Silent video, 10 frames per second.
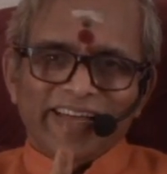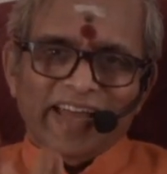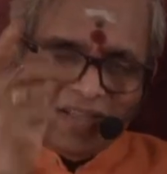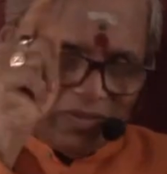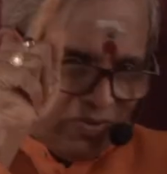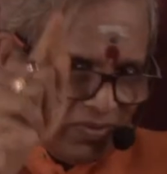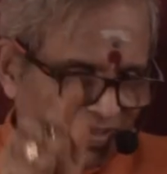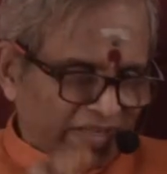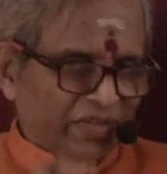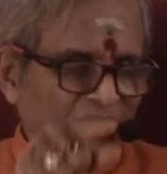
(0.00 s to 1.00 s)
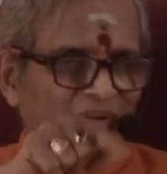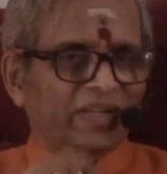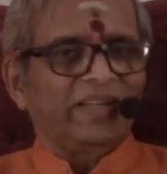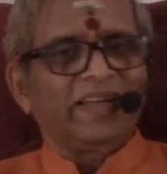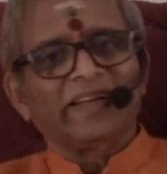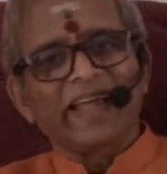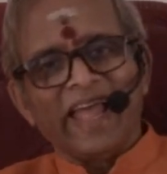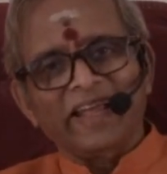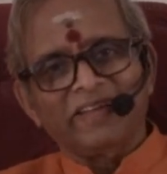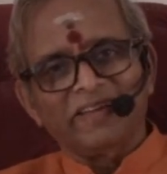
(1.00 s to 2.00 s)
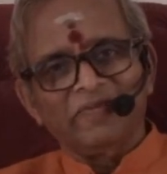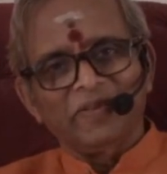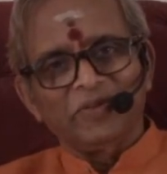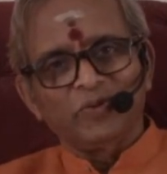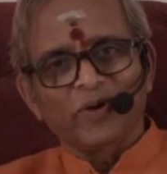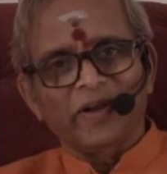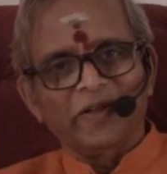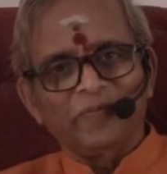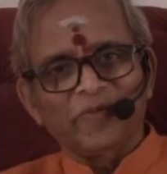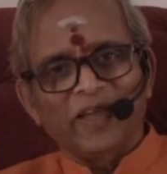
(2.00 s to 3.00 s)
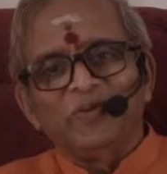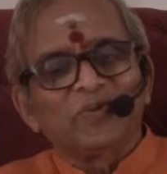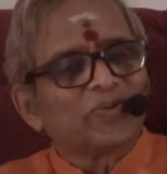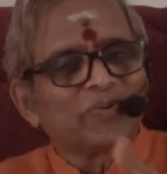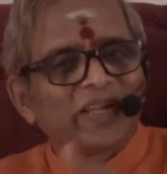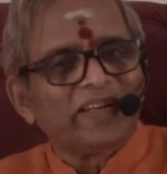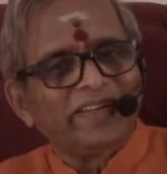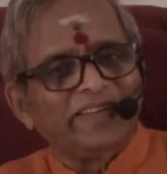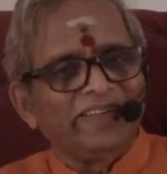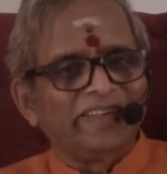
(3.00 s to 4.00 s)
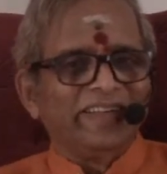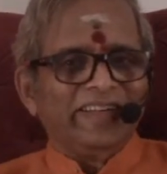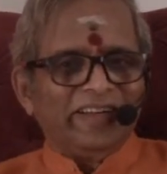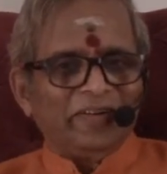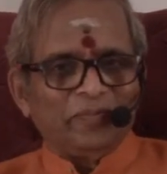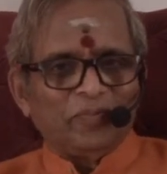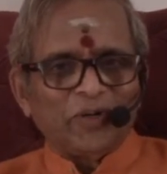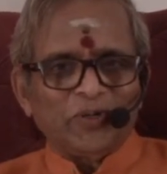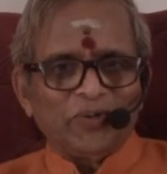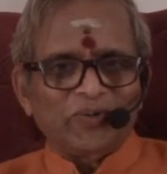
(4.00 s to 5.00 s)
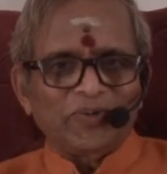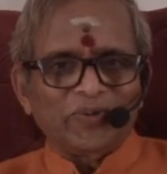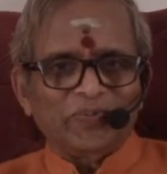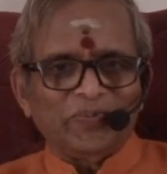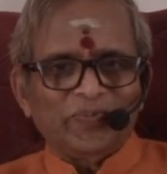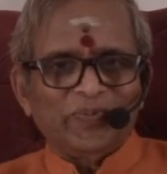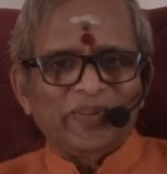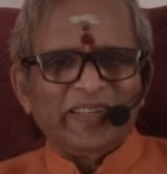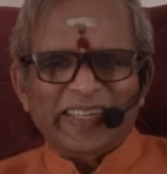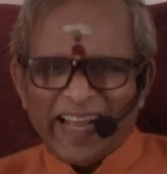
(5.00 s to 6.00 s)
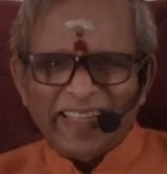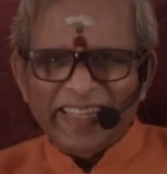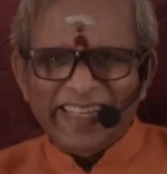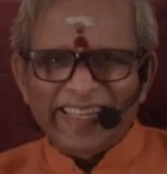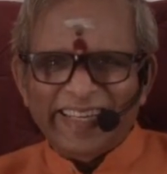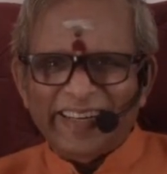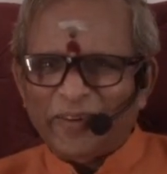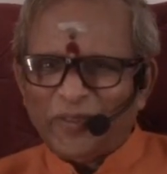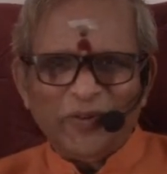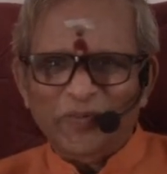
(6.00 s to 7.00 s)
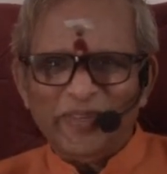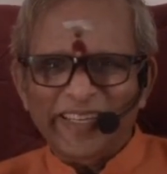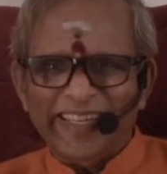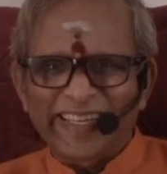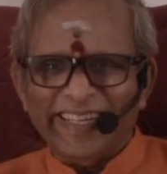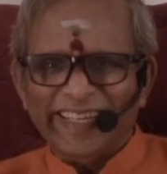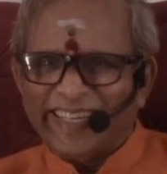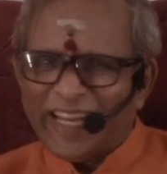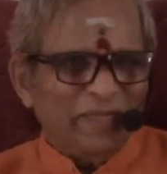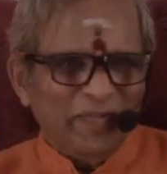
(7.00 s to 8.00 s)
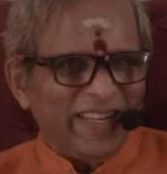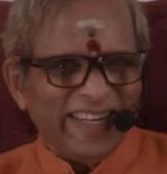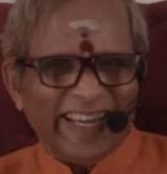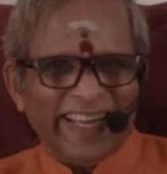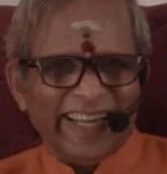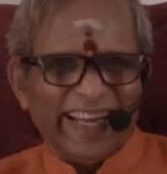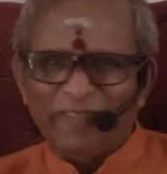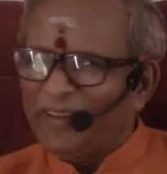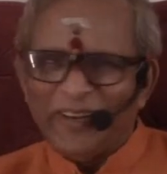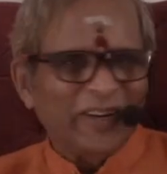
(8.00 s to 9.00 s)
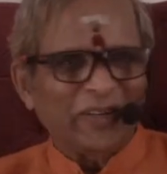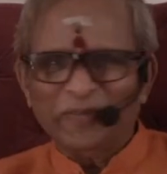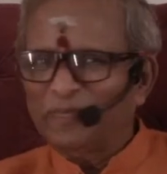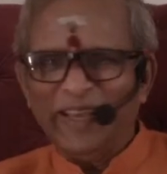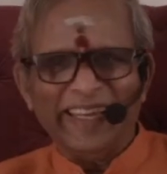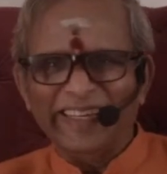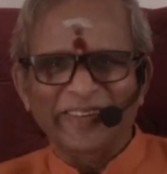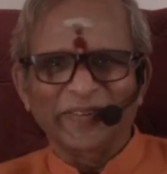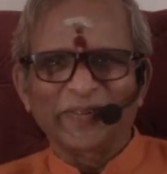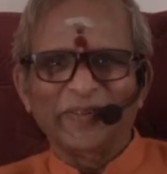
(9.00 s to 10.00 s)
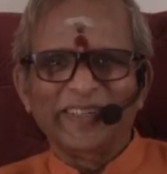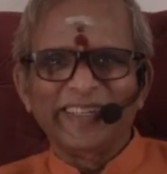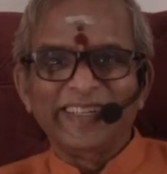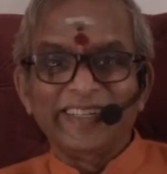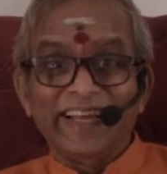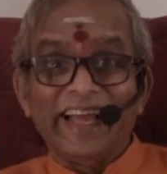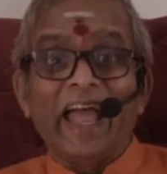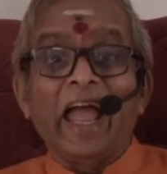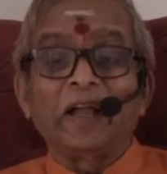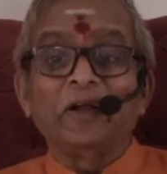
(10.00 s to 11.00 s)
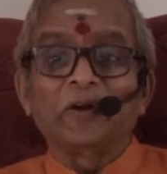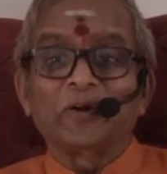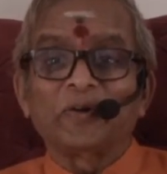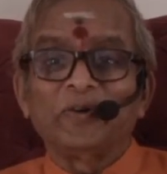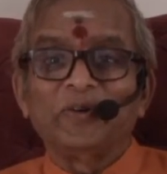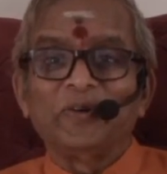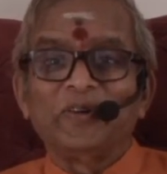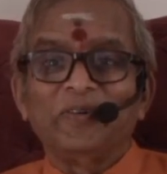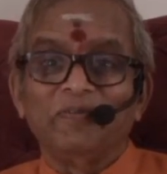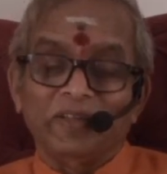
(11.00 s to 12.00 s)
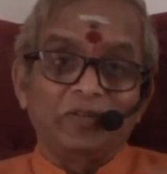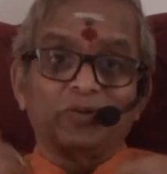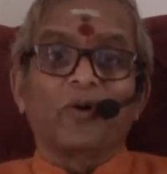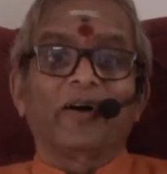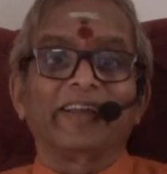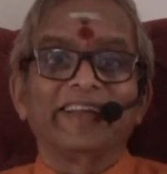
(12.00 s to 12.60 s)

As long as you can get angry with joy. I used to tell in modules, no? Shadi or tumse kabhi nahi. I will not marry you. Anger with joy.